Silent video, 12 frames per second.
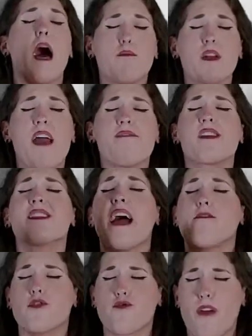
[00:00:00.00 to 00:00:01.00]
I'm gonna have to
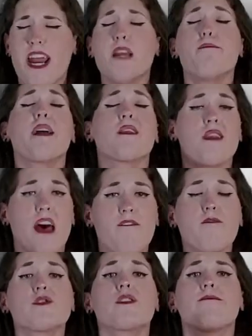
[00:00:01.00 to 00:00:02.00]
downgrade my
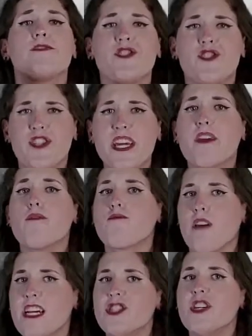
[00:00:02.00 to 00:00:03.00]
levels of
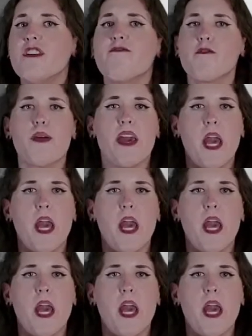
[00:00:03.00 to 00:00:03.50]
gesticulation from a